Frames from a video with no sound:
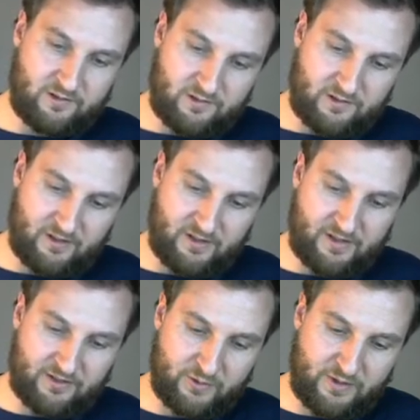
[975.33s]
And then
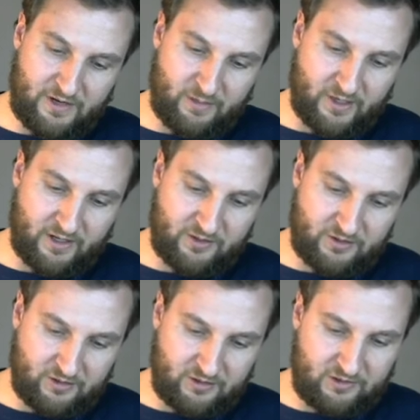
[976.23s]
let's rewrite my
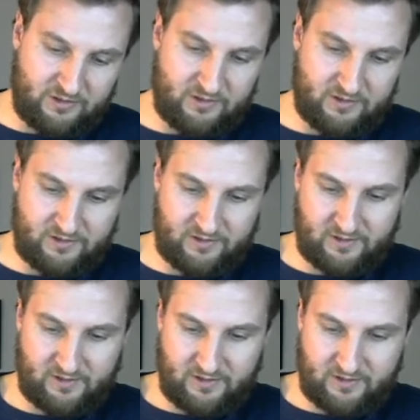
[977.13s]
integral.
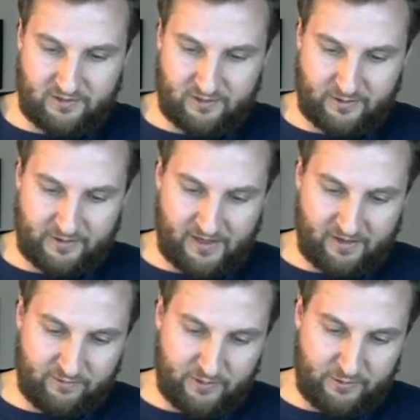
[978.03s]
So what do I
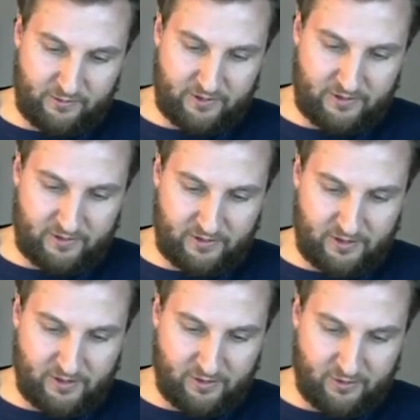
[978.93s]
have? Root
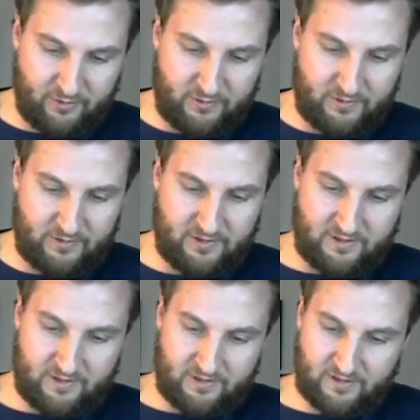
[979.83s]
u,
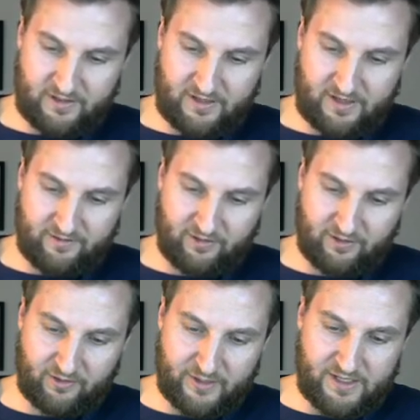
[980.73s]
and then I have
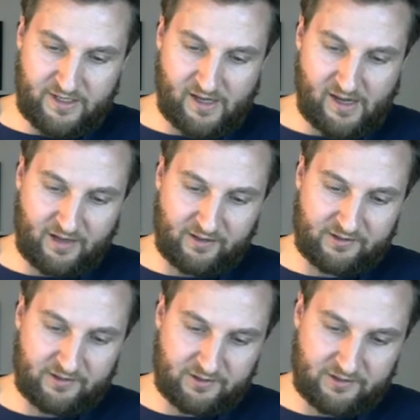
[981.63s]

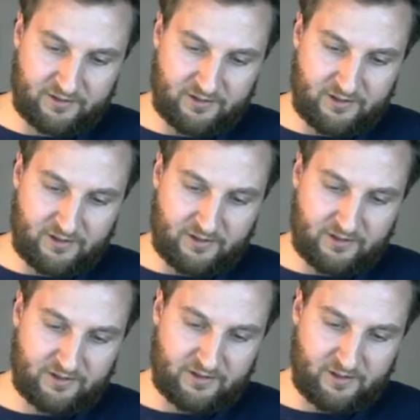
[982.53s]
3x
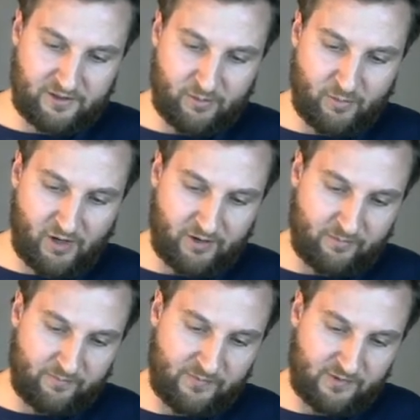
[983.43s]
still on the
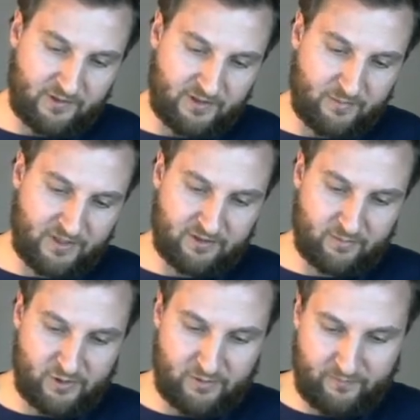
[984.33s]
bottom. So let's make some
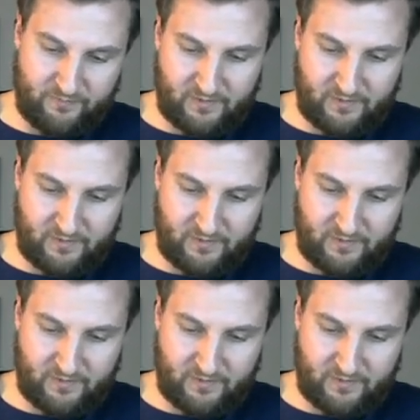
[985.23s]
room.